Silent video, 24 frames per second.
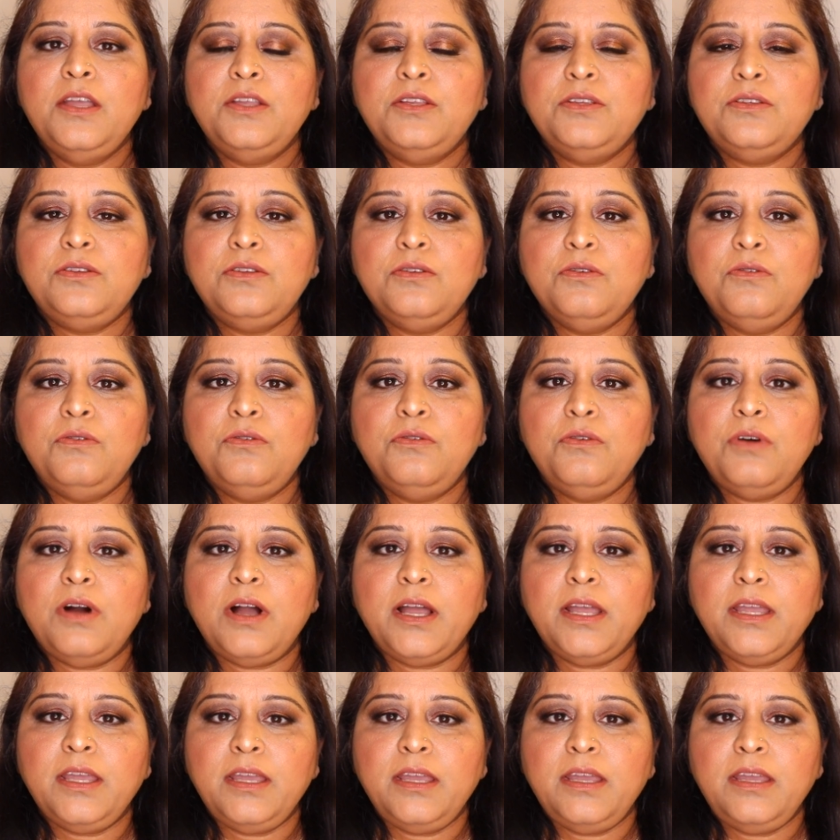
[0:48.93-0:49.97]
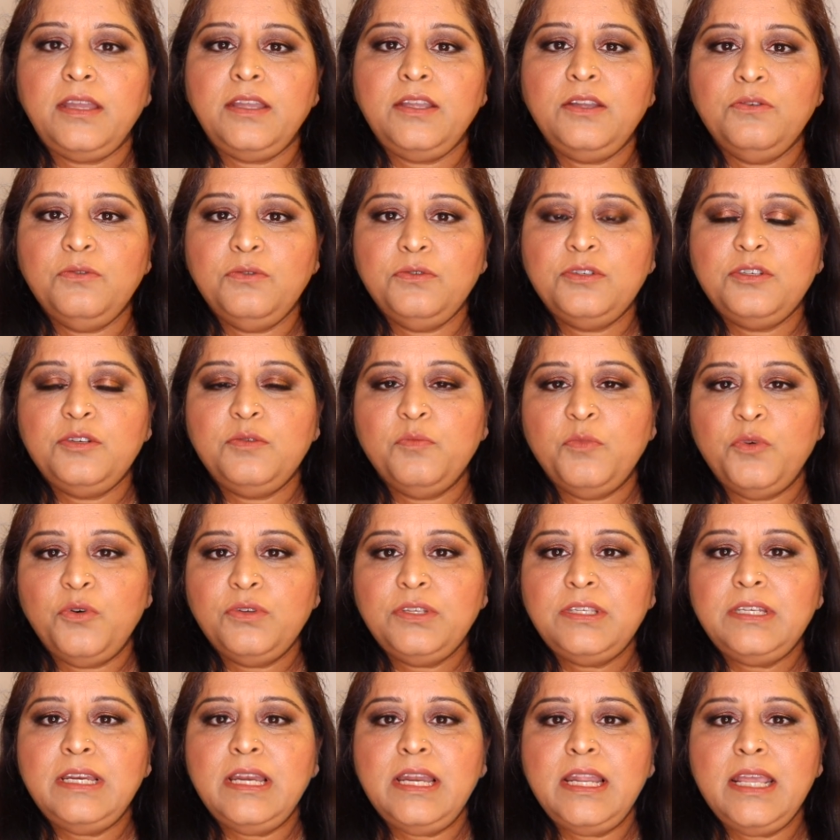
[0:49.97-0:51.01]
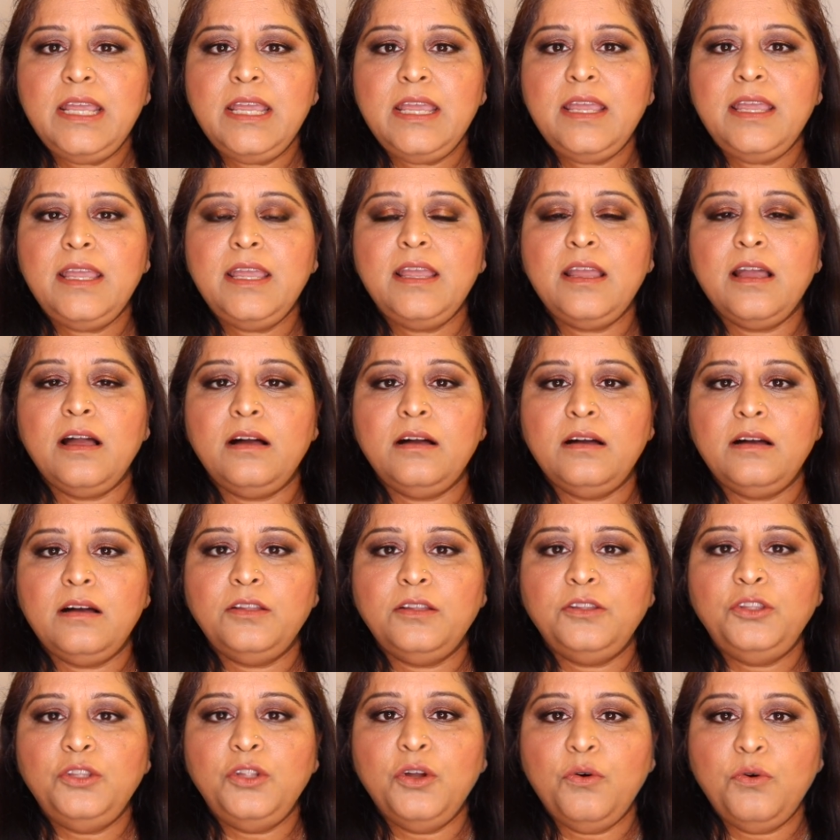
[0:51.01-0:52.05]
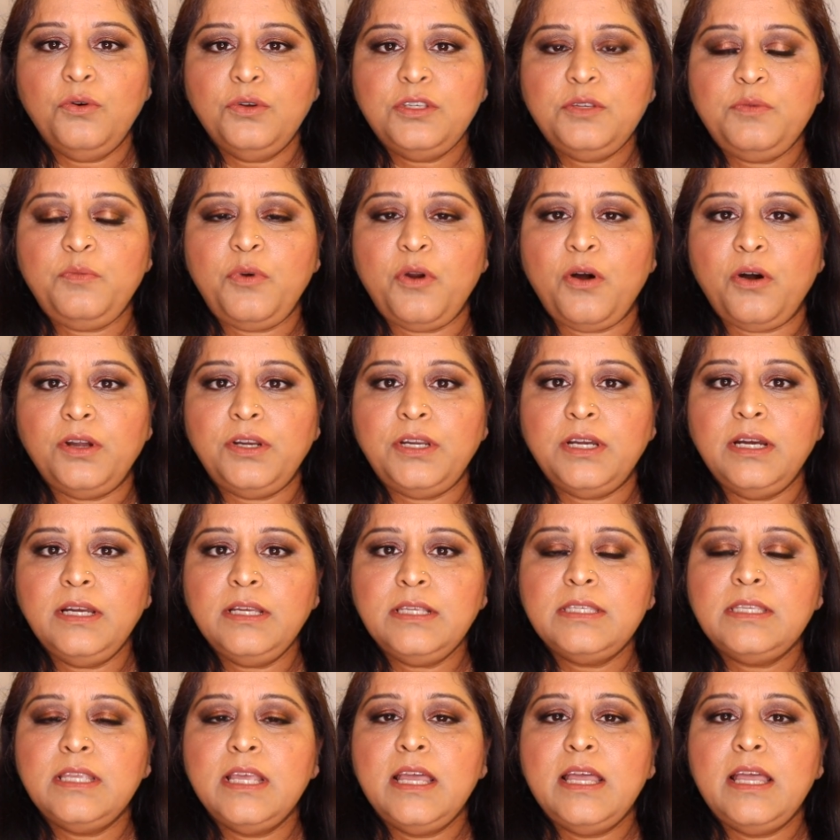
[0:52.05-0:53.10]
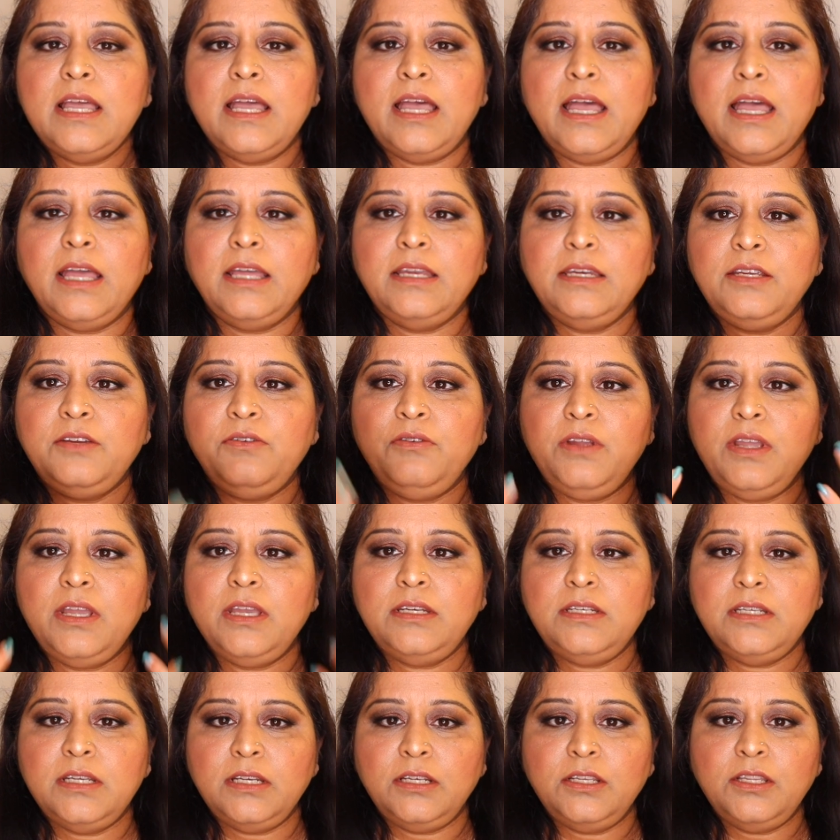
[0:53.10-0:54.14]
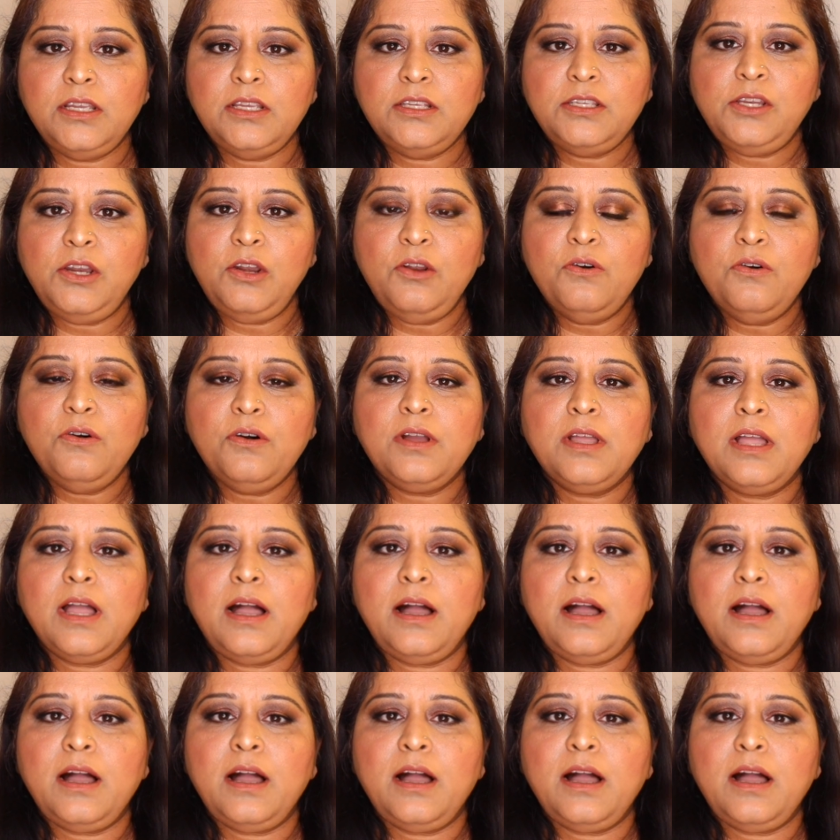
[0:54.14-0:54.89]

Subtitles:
So I used mostly those products and created this look.